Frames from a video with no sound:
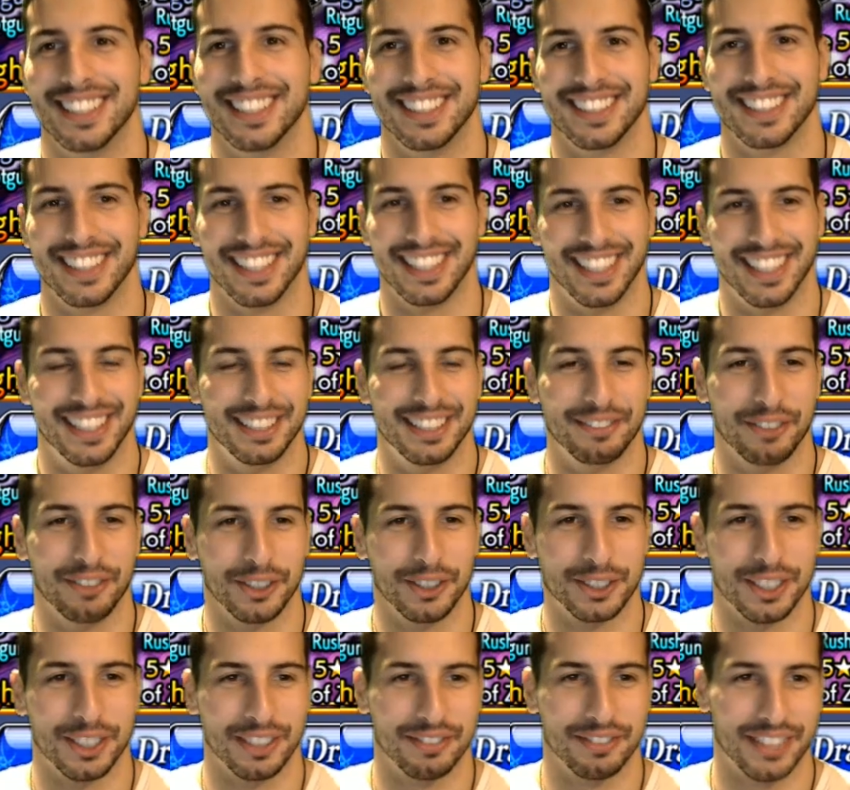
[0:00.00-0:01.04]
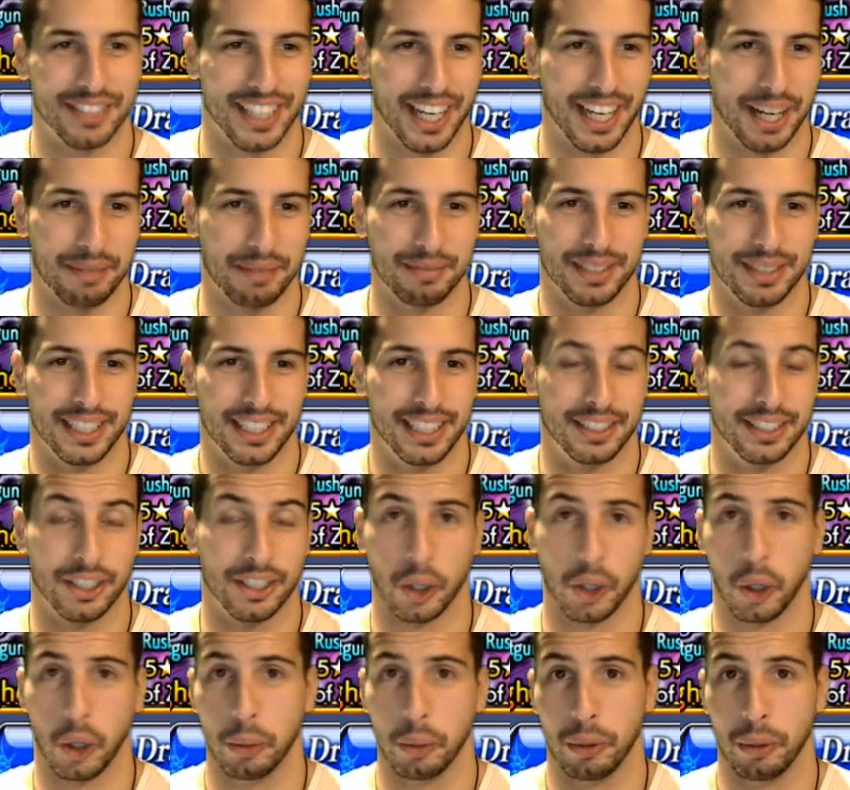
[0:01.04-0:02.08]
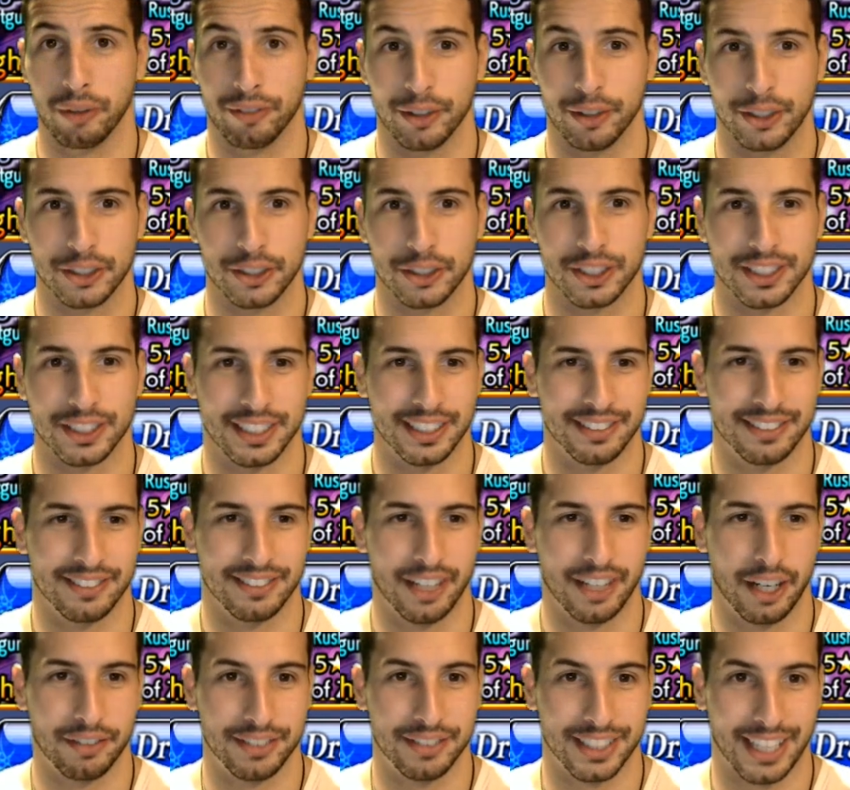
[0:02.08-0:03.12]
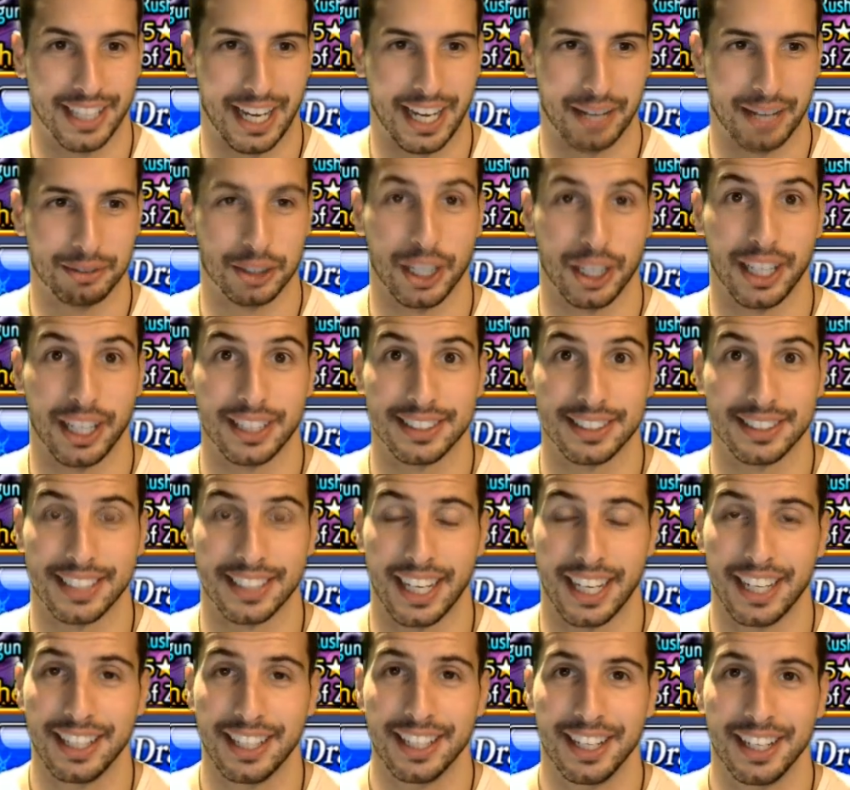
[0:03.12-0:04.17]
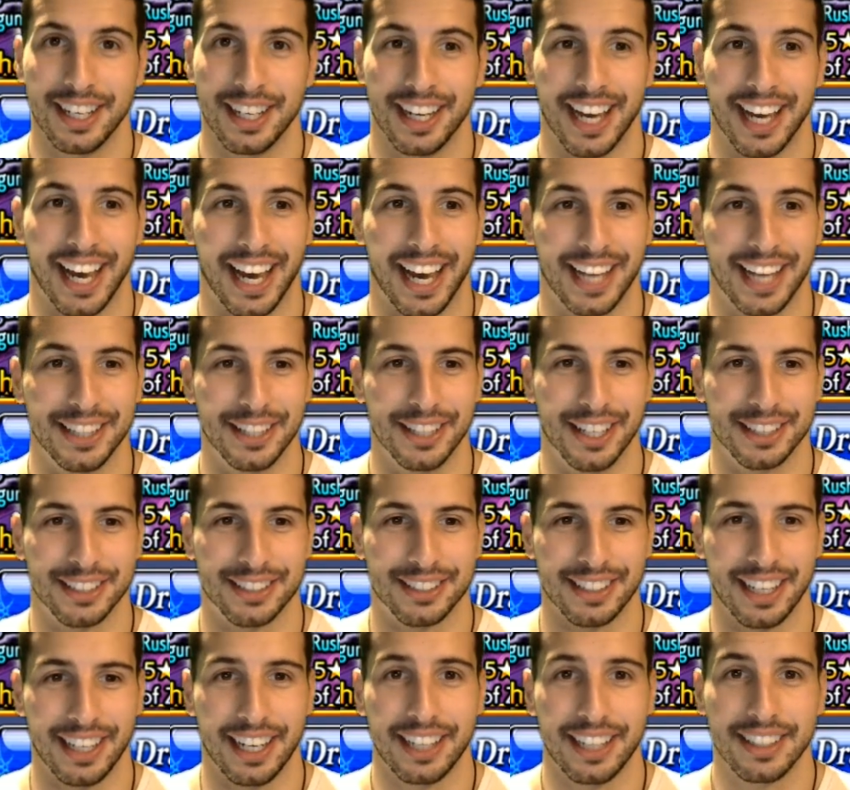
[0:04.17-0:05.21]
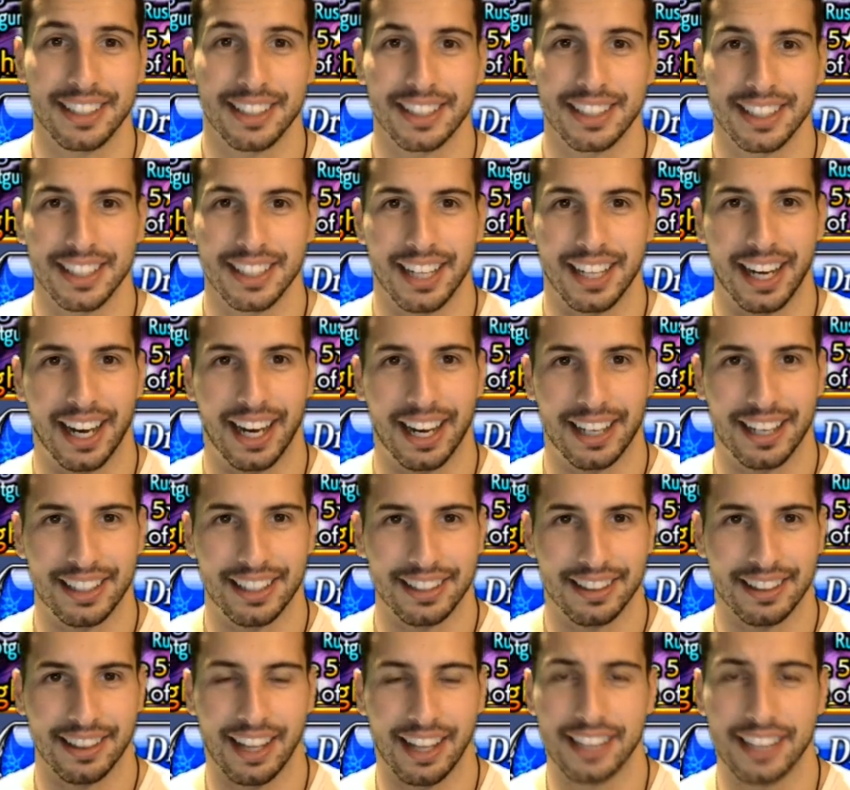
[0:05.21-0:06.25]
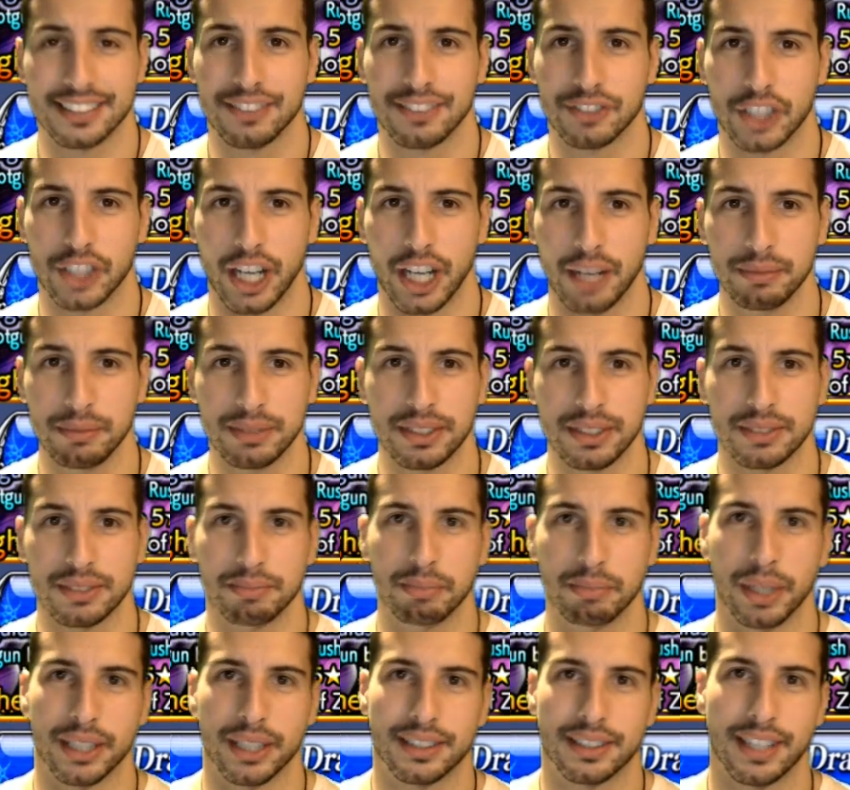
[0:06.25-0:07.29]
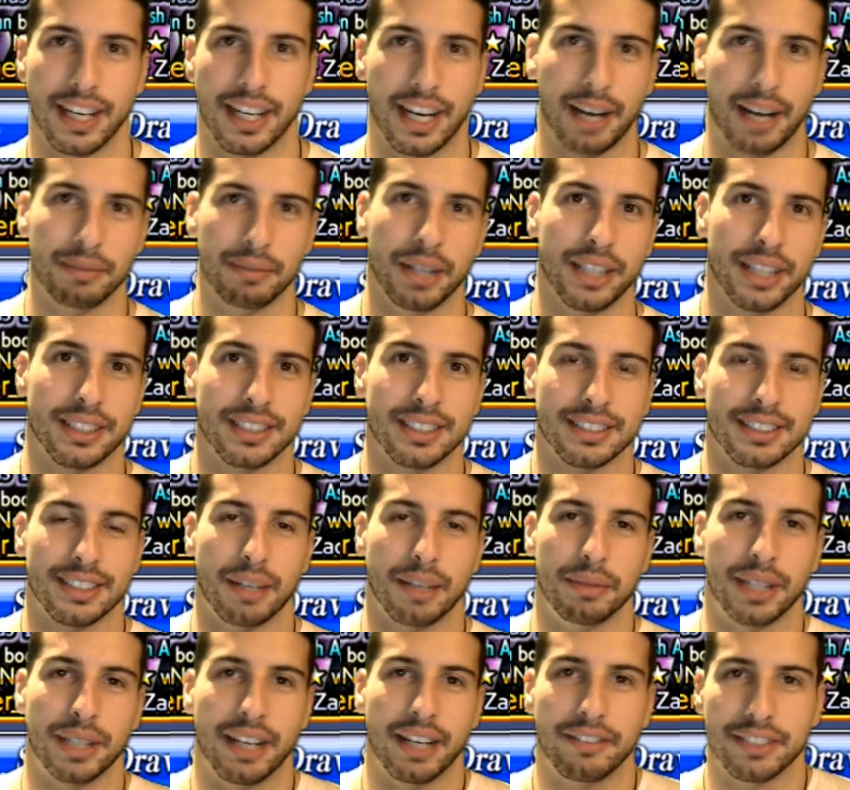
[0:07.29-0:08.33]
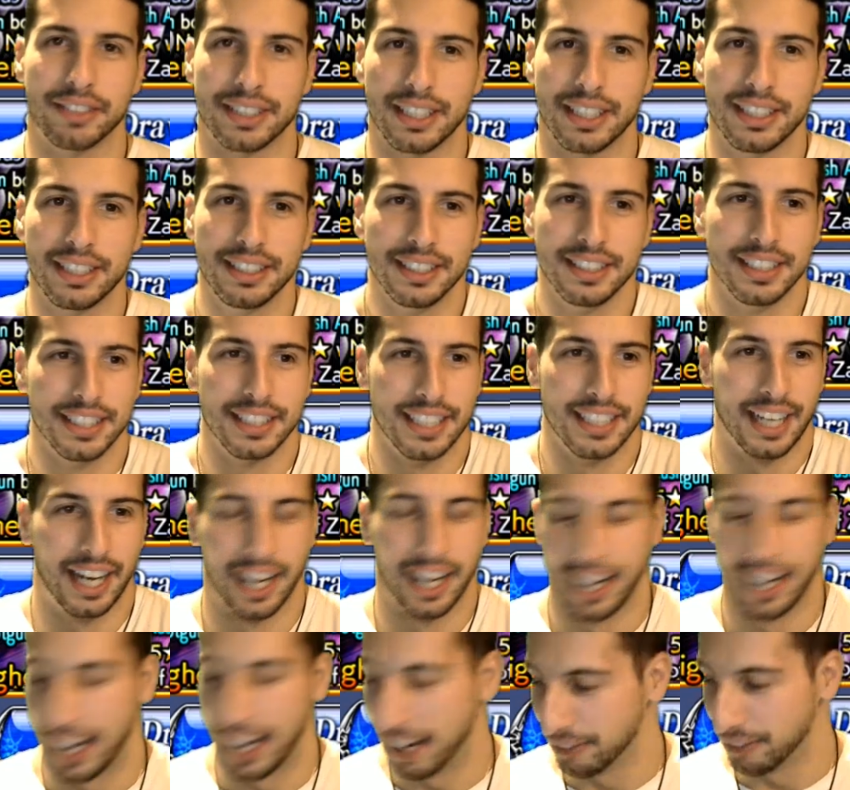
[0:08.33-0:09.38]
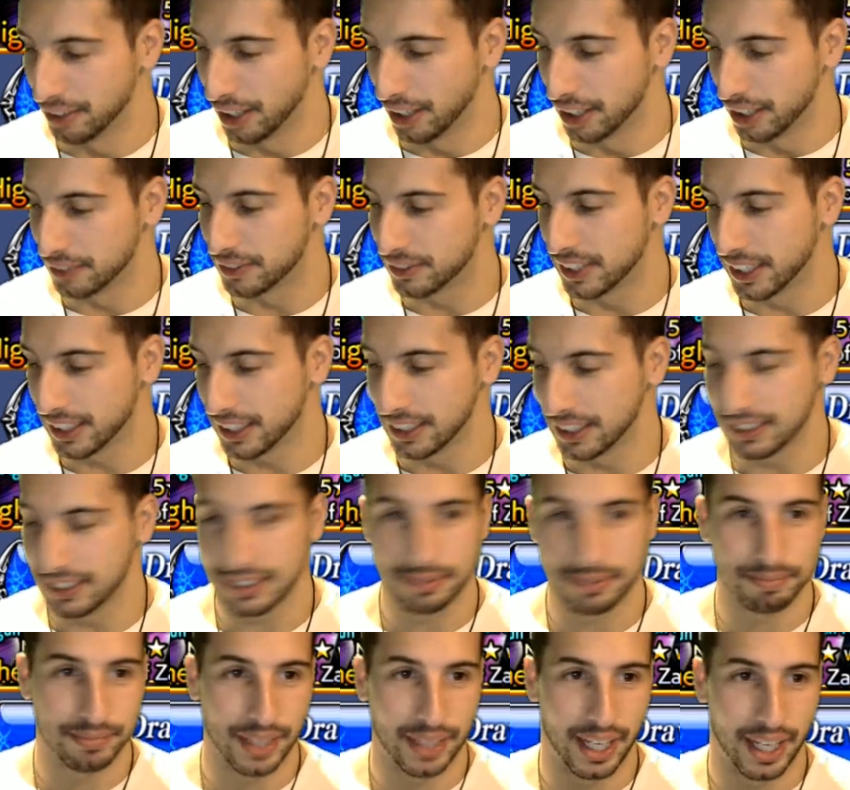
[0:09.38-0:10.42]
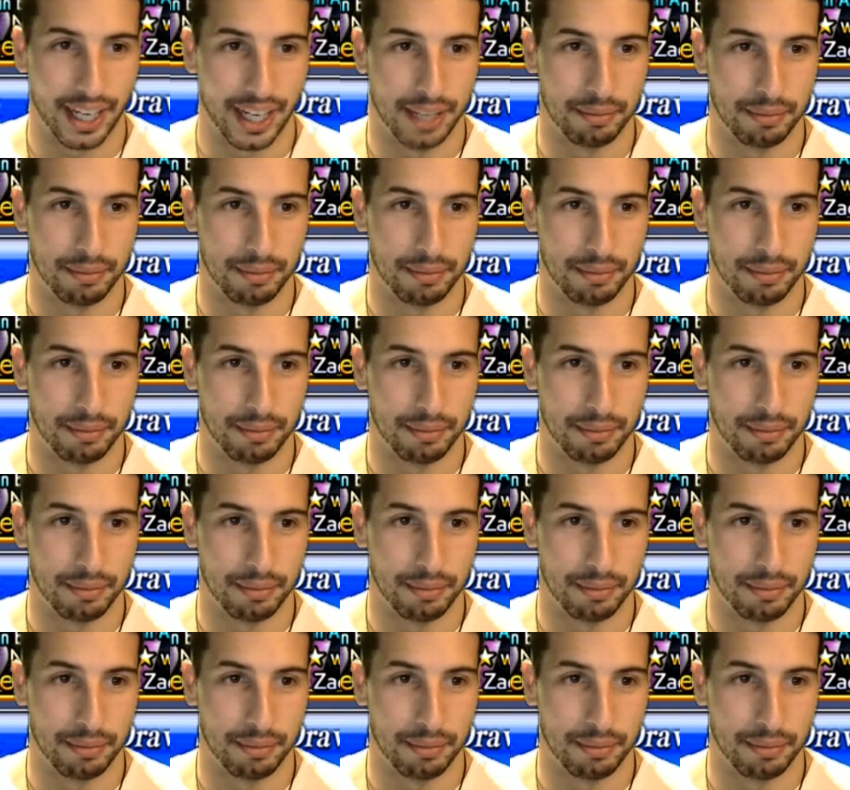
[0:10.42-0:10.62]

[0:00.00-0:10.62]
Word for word: in the version of the game, in the global version of the game, should I say. And uh, today, lots of gems, but uh, I'm not gonna summon everything. Uh, I have a lot of tickets, and my